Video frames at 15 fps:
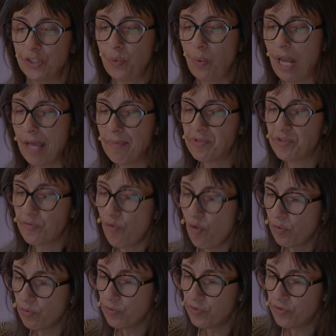to labs
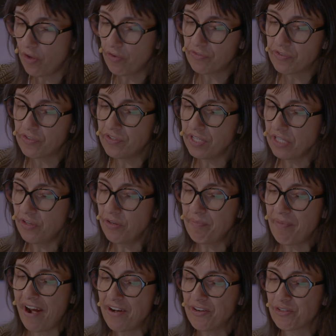focused on single
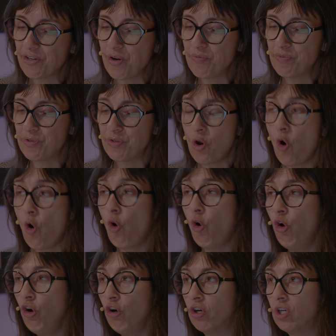microbes
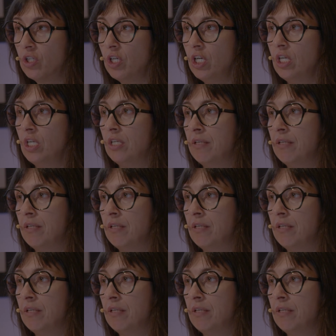or